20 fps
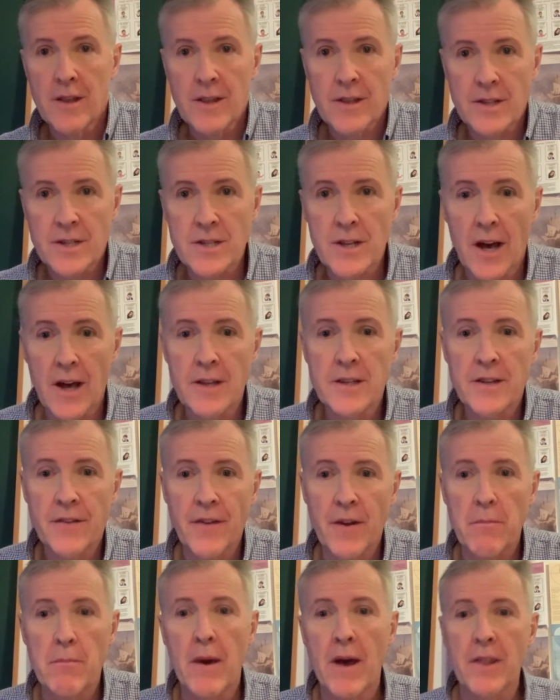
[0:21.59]
the
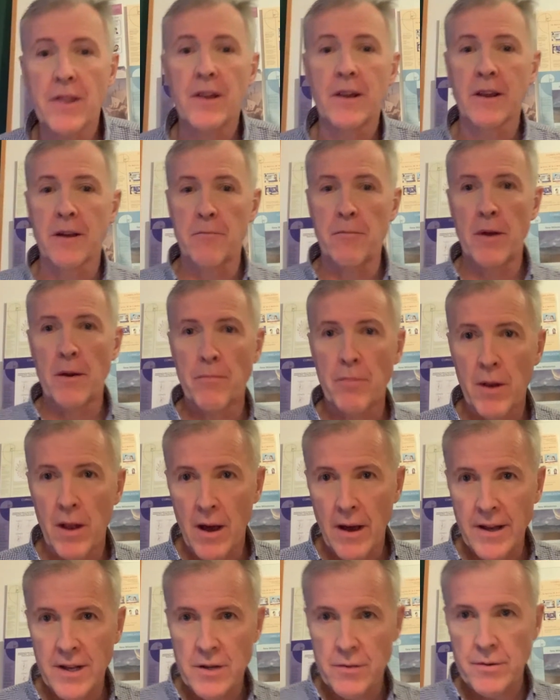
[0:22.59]
scientific method can be
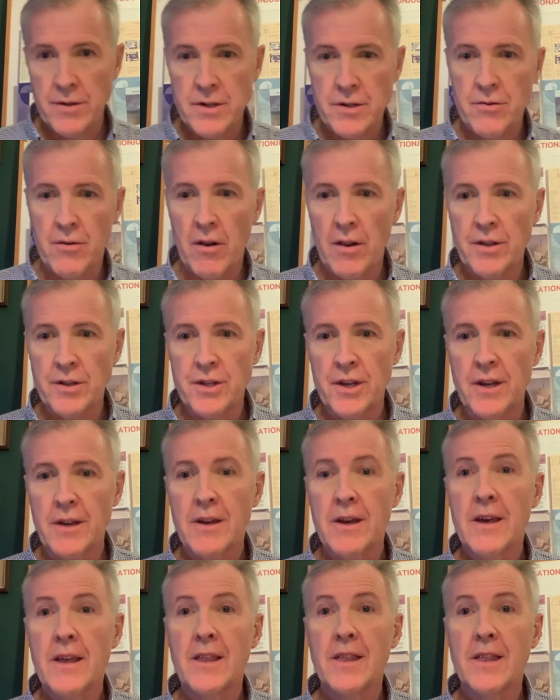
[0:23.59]
applied to astrology,